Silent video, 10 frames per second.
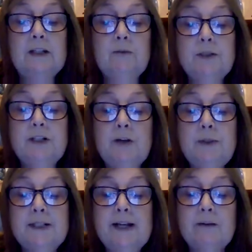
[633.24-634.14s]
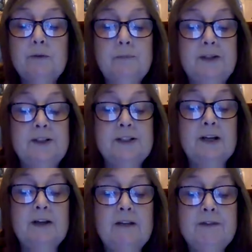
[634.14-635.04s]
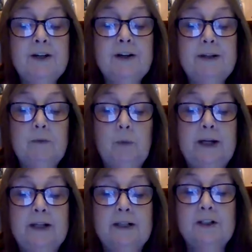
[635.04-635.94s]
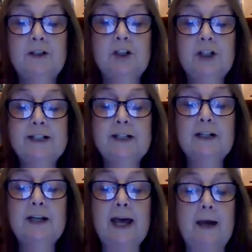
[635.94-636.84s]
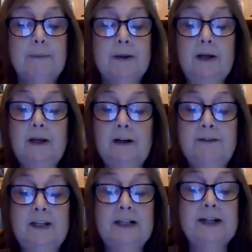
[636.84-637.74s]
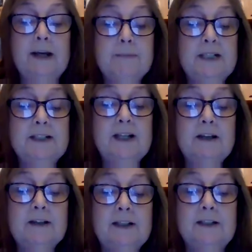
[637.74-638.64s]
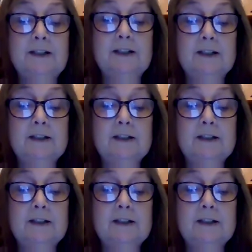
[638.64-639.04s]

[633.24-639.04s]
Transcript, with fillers: There was no sound but the sigh of the night wind and the gentle lap of the incoming tide.